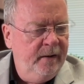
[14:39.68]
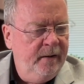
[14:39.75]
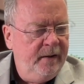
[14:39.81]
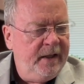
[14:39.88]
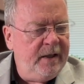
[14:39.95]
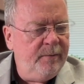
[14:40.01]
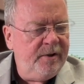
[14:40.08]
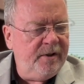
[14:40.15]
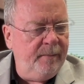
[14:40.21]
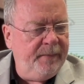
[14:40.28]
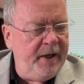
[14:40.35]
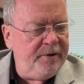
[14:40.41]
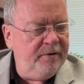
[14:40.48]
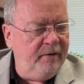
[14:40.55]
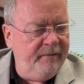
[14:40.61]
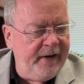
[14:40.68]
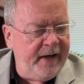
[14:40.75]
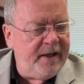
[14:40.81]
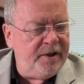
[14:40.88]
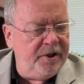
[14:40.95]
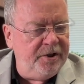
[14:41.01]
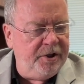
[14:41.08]
He was a
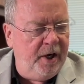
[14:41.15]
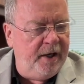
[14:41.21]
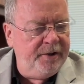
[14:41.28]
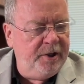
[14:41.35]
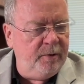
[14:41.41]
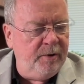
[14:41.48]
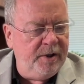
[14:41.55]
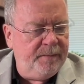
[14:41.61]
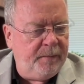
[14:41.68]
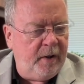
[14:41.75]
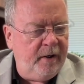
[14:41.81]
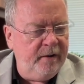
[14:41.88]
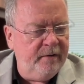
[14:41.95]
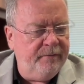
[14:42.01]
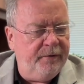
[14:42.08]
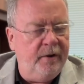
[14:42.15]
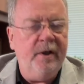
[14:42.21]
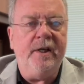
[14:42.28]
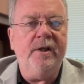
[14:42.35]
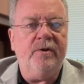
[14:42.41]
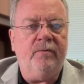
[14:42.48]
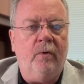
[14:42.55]
Pennsylvania judge who was pardoned for
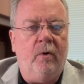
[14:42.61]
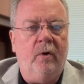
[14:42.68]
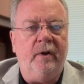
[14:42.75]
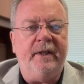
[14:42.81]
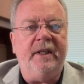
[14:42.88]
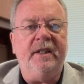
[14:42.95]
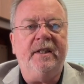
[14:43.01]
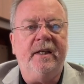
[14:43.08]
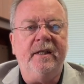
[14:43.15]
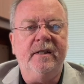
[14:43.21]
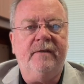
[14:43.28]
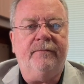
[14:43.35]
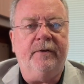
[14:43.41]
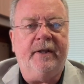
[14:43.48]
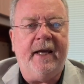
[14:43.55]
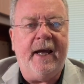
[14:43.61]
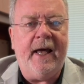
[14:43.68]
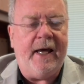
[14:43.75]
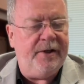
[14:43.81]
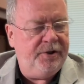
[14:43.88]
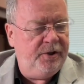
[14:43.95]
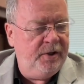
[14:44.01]
his role in Kids for
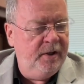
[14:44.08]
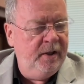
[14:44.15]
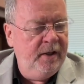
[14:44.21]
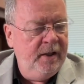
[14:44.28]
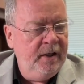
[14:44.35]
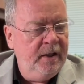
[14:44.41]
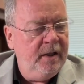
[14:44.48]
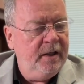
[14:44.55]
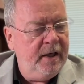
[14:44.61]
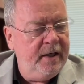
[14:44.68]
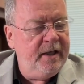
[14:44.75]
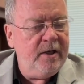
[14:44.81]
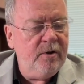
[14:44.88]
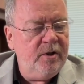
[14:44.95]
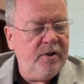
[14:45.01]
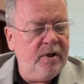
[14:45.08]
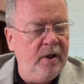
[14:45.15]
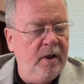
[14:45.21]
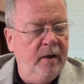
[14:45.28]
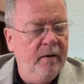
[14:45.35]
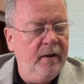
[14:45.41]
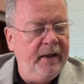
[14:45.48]
Cash. Yeah, he used
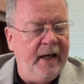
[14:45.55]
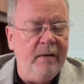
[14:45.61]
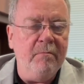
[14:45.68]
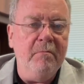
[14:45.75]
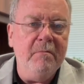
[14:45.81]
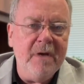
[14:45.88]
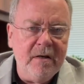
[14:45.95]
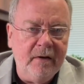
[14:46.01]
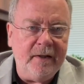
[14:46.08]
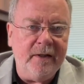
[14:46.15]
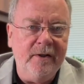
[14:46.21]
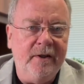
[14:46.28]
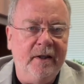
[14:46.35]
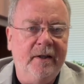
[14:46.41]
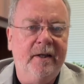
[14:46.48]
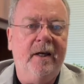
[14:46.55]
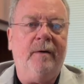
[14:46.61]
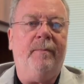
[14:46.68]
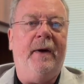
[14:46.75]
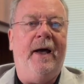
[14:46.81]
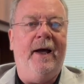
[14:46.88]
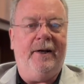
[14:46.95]
to get millions in
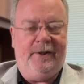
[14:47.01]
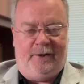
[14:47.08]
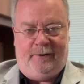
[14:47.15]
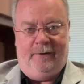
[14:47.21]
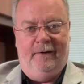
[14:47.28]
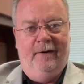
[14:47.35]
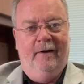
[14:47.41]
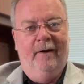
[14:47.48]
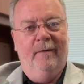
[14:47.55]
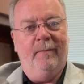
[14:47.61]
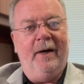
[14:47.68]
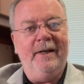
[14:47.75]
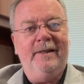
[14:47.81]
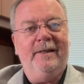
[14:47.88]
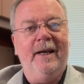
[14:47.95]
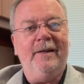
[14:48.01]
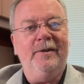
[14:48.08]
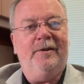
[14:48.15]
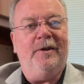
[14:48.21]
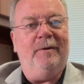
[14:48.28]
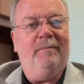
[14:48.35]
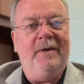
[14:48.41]
kickbacks by
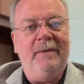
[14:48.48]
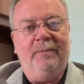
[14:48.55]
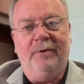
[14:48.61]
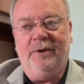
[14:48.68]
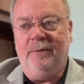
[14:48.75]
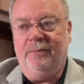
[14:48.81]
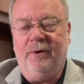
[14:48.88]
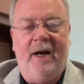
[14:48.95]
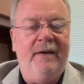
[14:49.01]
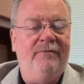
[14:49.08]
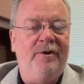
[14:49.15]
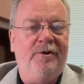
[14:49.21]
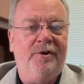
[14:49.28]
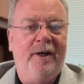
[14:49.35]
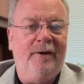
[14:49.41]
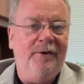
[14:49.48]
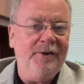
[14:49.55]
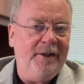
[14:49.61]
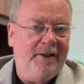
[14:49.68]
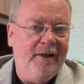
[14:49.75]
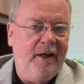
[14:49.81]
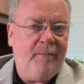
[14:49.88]
sentencing people to private jails,
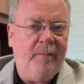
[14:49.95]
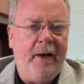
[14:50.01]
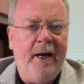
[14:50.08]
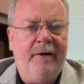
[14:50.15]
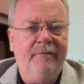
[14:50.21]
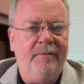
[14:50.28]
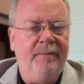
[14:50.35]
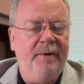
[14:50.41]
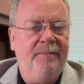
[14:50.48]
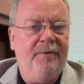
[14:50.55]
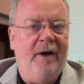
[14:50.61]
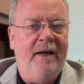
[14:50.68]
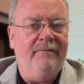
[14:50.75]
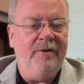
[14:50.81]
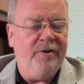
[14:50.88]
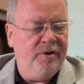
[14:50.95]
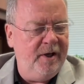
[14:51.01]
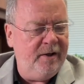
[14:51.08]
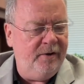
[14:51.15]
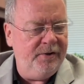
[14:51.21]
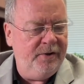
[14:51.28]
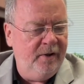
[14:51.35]
a kickback from the private
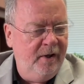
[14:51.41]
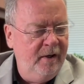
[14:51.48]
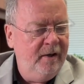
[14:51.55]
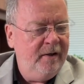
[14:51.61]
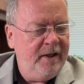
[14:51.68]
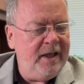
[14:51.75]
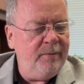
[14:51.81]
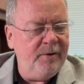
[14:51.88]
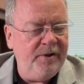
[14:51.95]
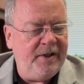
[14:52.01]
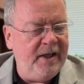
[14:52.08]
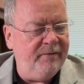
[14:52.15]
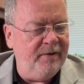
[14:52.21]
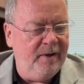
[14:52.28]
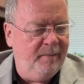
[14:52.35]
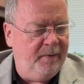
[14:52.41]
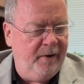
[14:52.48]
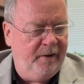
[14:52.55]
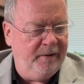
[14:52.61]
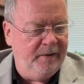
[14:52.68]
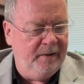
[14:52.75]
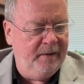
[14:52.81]
jails. He was given a
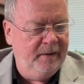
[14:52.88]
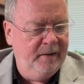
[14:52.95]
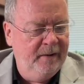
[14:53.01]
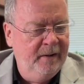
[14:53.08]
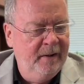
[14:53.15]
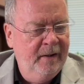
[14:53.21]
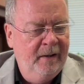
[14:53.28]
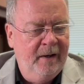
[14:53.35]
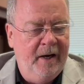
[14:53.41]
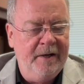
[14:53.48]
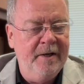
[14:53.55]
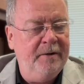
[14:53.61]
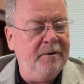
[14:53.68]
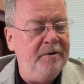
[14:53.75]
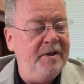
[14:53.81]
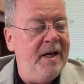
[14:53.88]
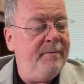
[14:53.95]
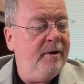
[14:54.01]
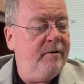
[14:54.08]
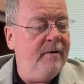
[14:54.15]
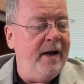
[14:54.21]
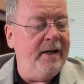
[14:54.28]
pardon. Another
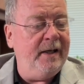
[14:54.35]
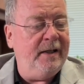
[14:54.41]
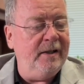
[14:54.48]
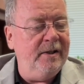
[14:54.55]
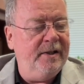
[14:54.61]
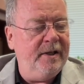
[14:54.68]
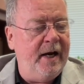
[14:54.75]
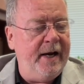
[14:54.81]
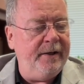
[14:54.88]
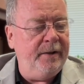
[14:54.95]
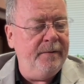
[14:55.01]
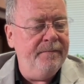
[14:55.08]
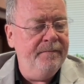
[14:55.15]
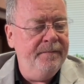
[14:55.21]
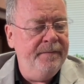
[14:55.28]
Democratic insider